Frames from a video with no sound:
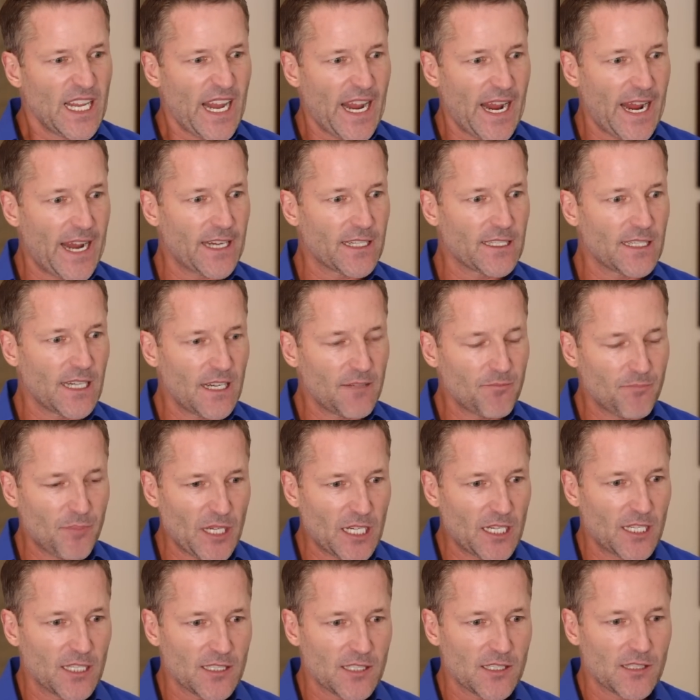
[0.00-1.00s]
And
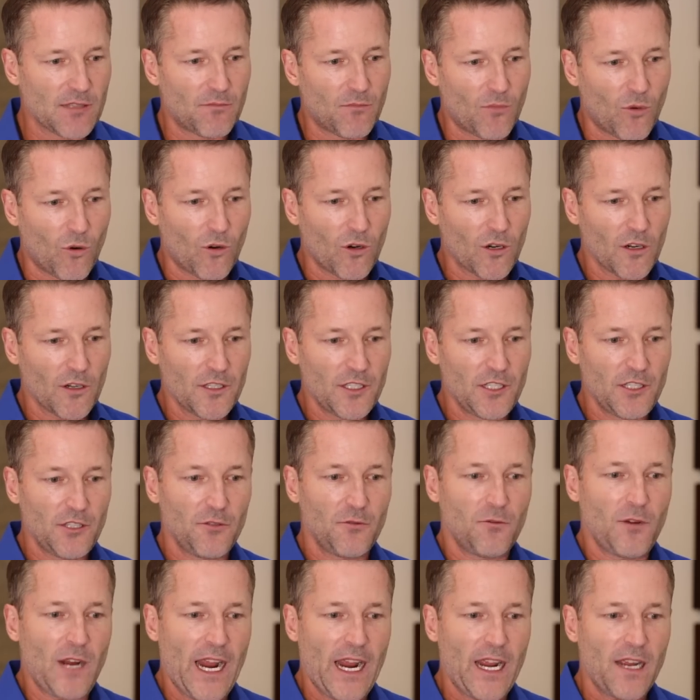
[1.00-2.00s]
because the more
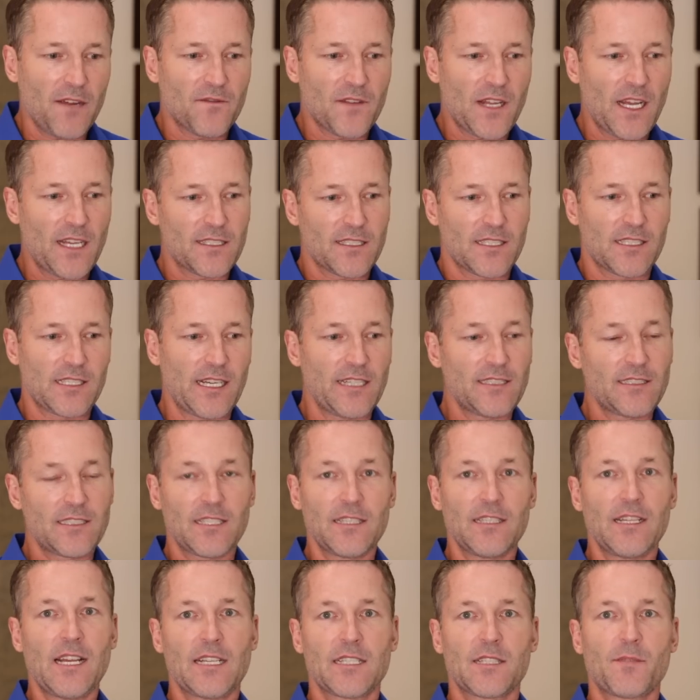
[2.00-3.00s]
you have that
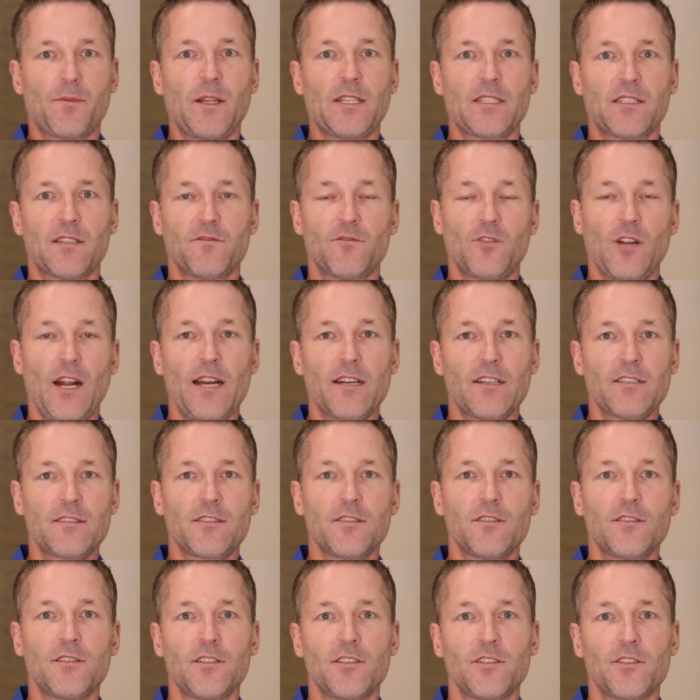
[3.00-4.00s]
sense and that space of
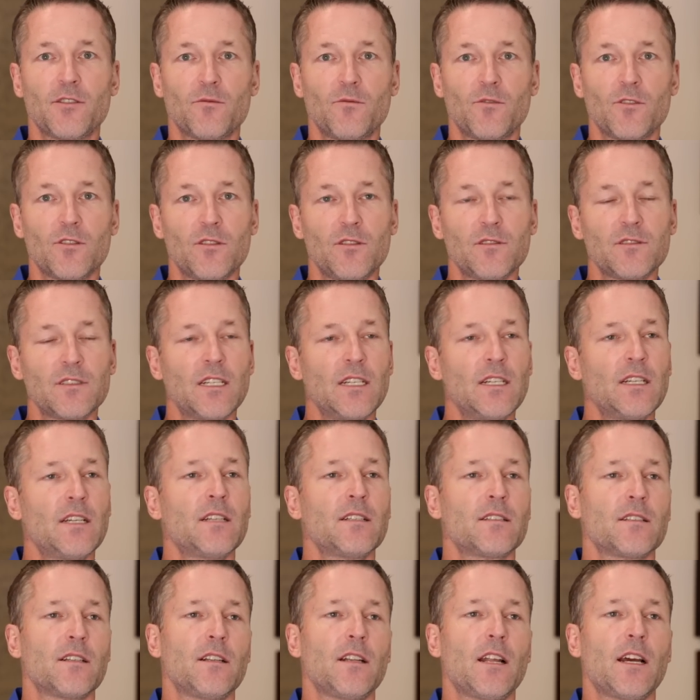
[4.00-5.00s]
gratitude in your world,
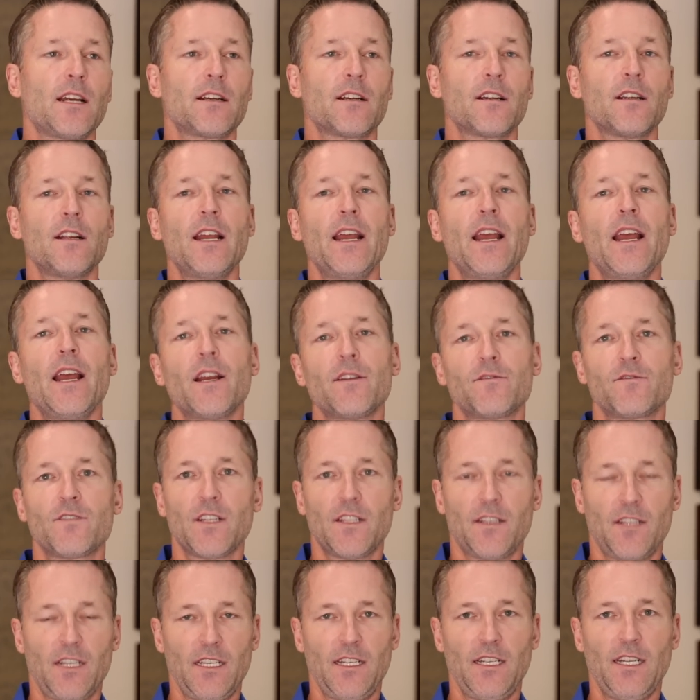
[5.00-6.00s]
the lighter
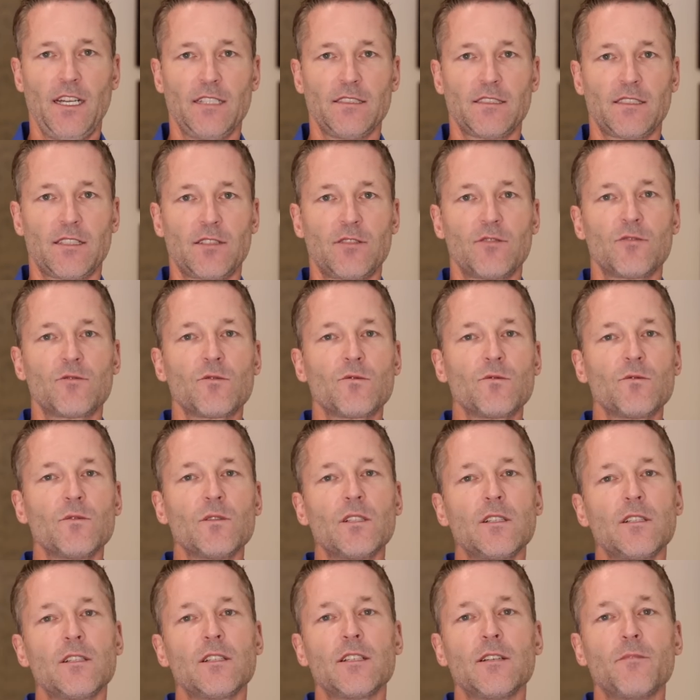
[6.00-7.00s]
everything gets. It's
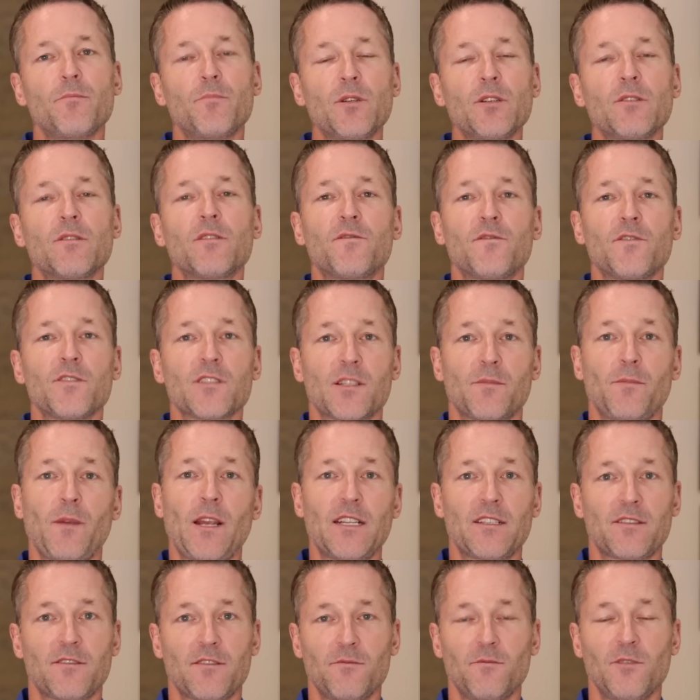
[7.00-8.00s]
really a beautiful
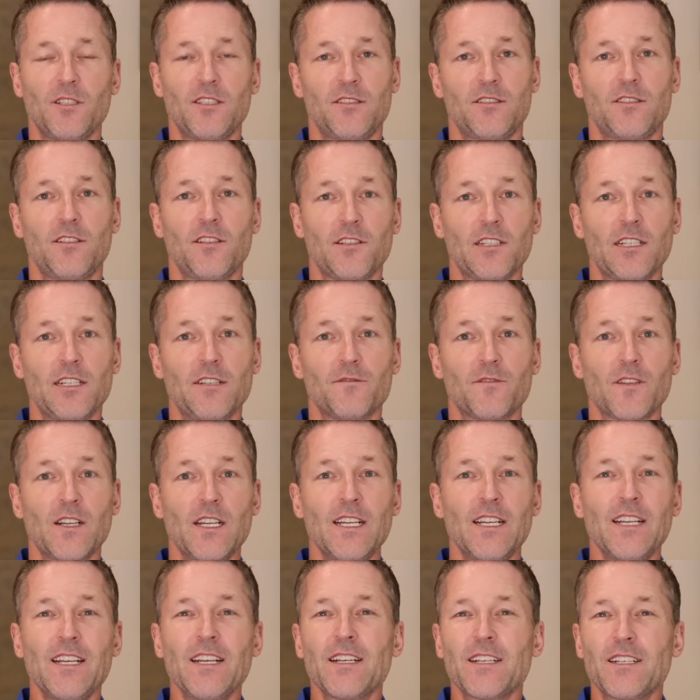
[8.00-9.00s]
space from which to live.
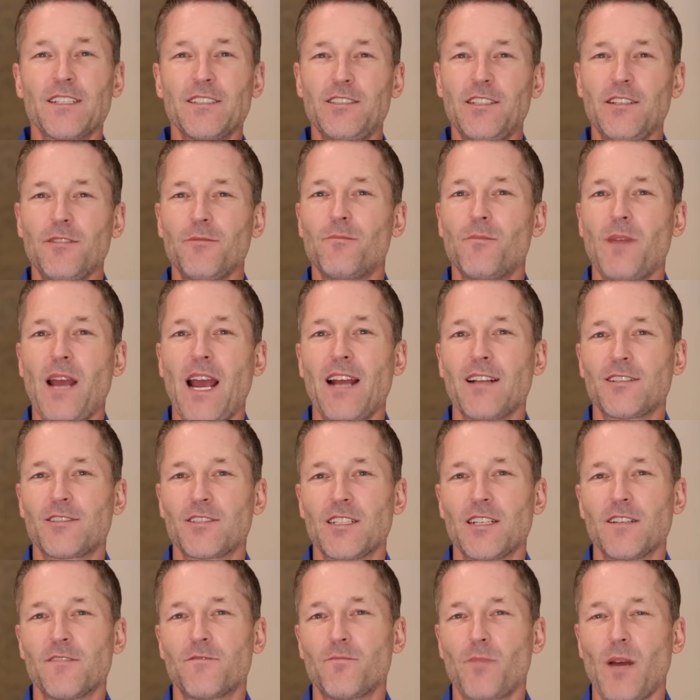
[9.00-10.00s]
Could you
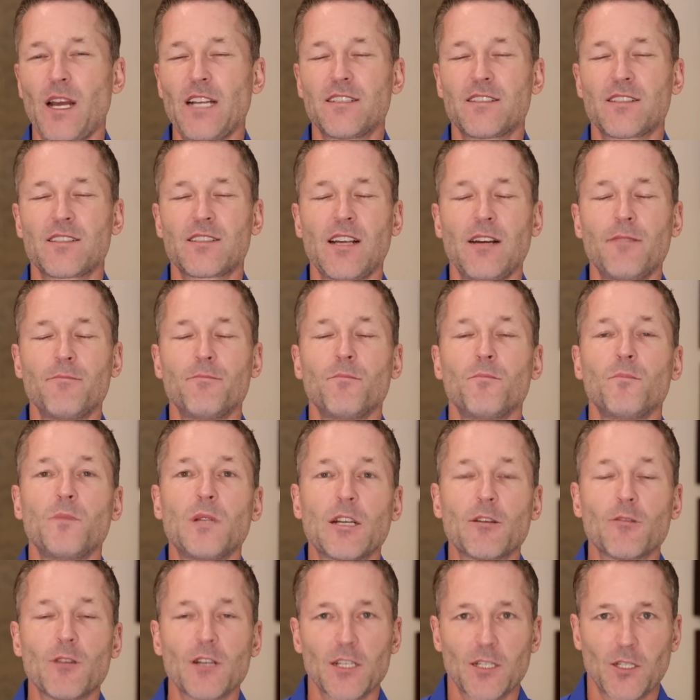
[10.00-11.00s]
imagine if by some
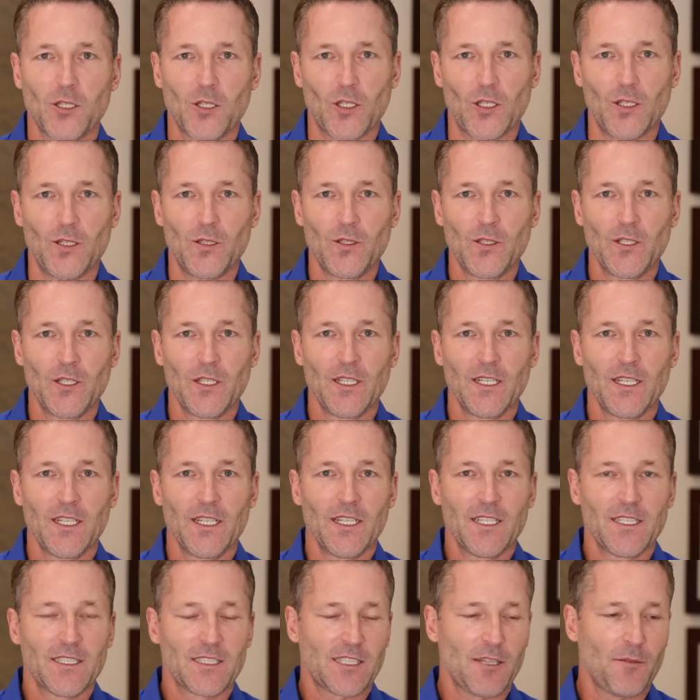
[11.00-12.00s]
miracle,
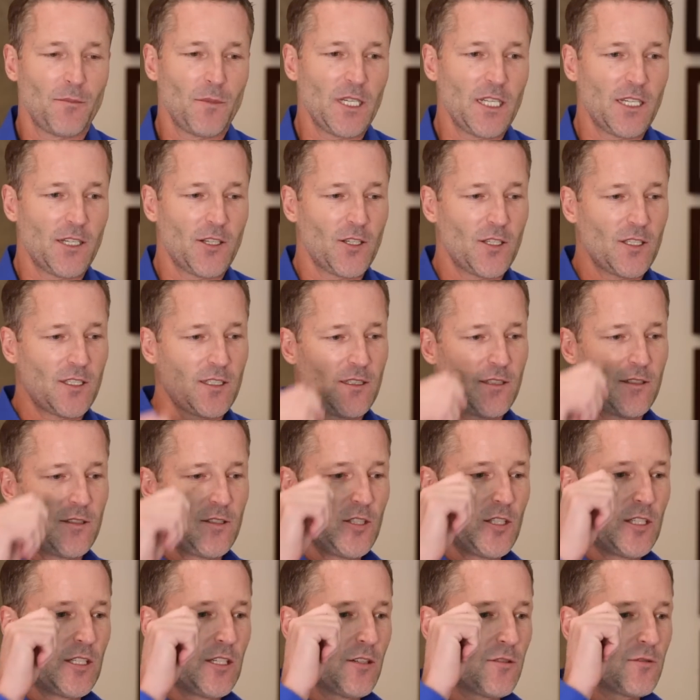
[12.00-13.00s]
somebody could,
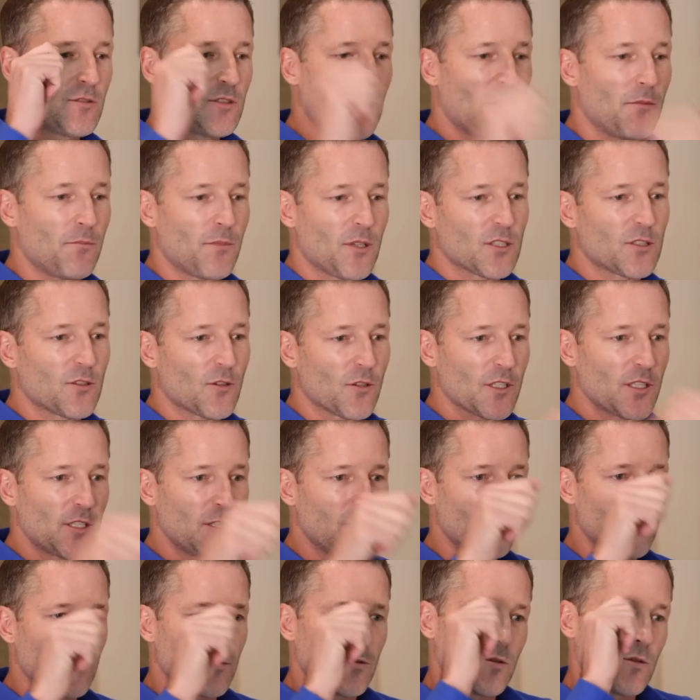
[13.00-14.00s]
you know, Dumbledore
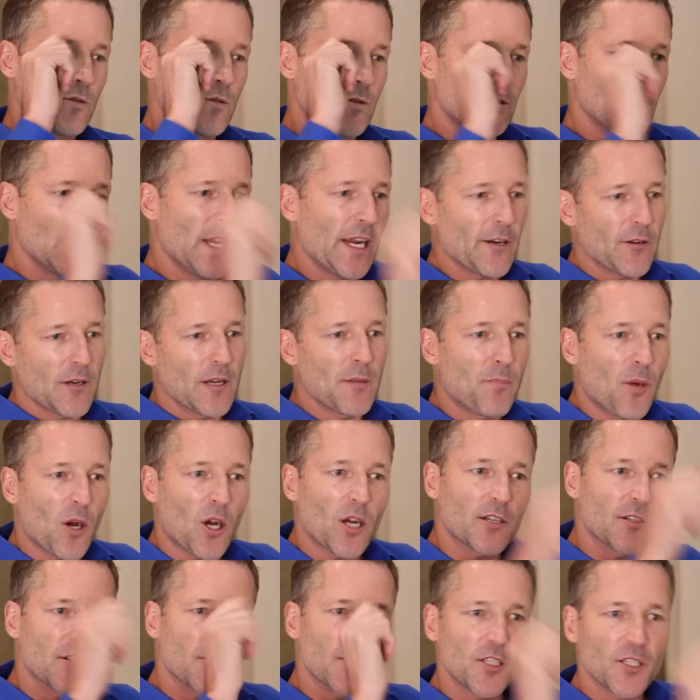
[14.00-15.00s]
you, Harry
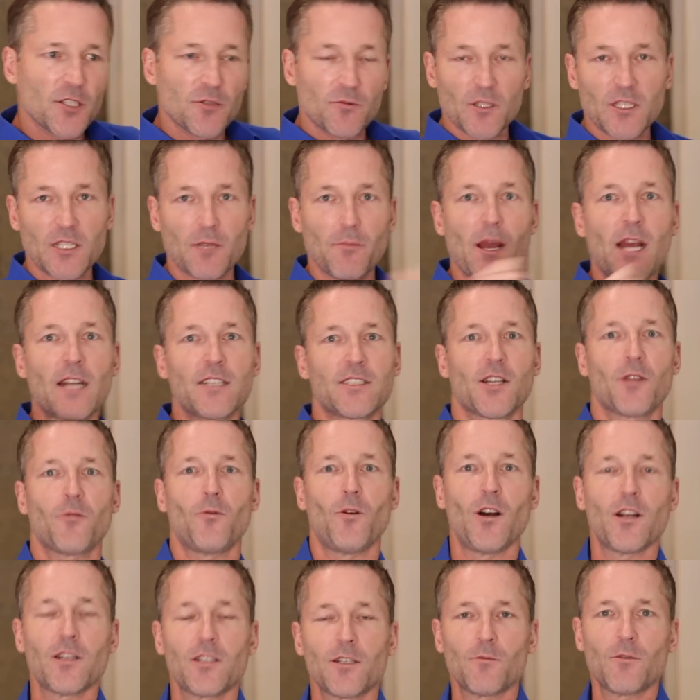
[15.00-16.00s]
Potter you with the magic
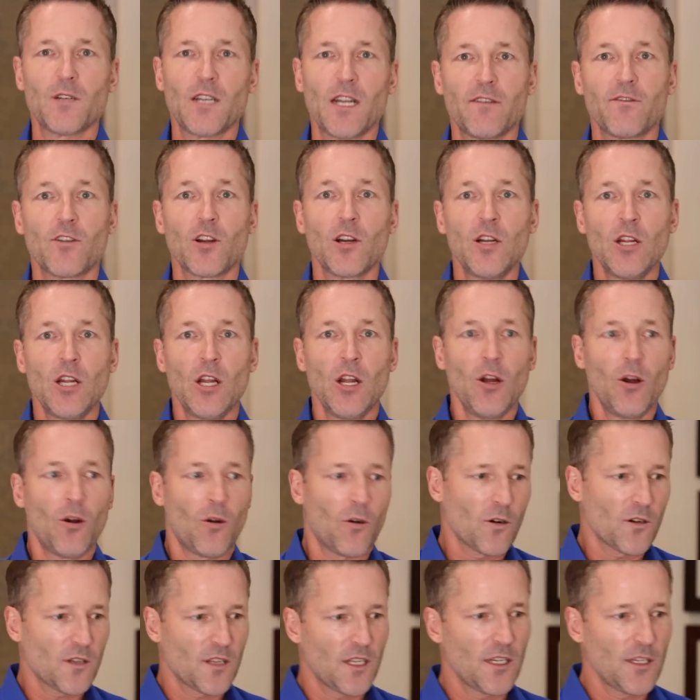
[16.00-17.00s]
wand or whatever,
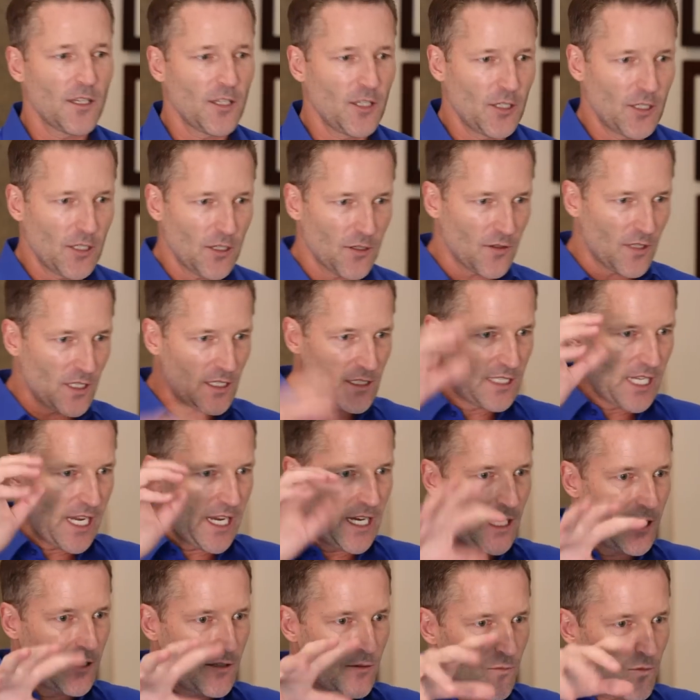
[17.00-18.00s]
or the, you know, the
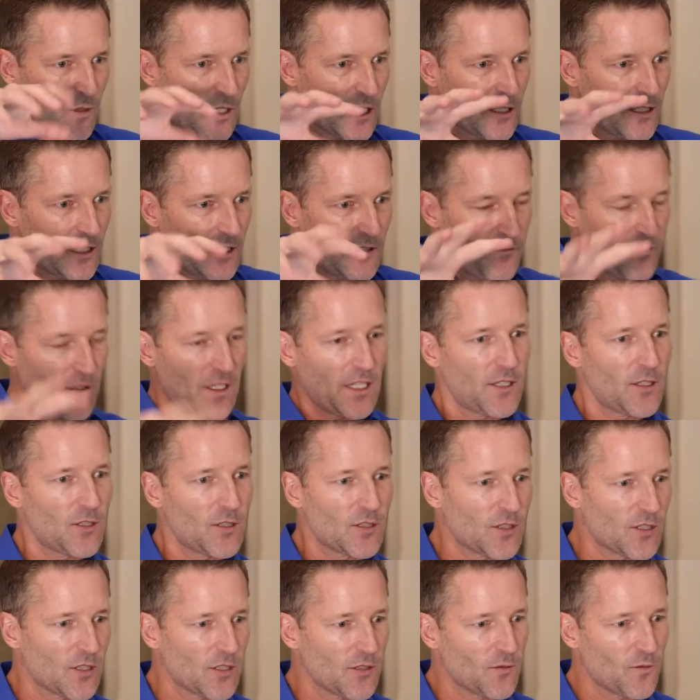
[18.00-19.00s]
Dain wiggly
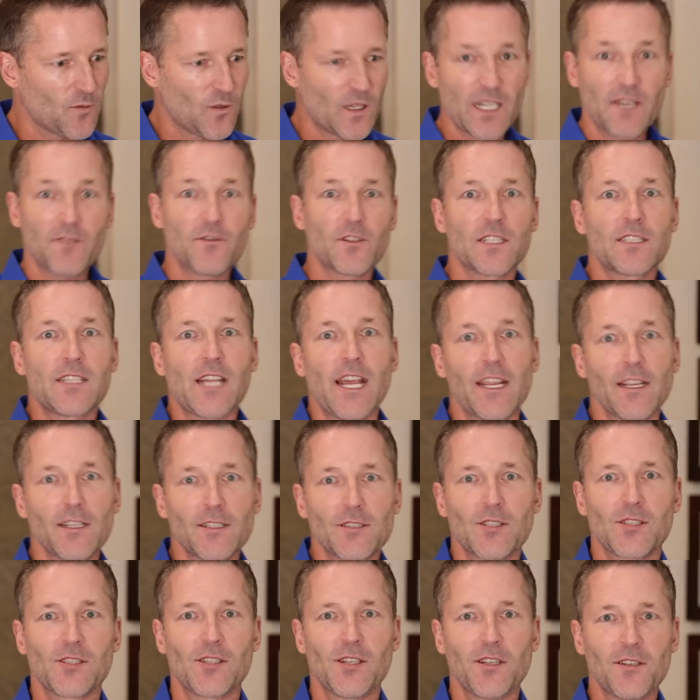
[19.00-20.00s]
fingers or whatever it
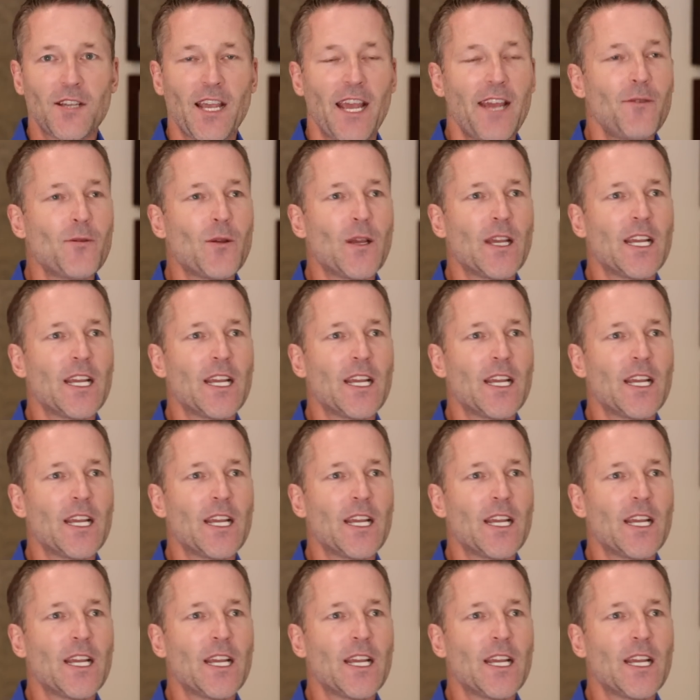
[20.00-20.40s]
takes, okay?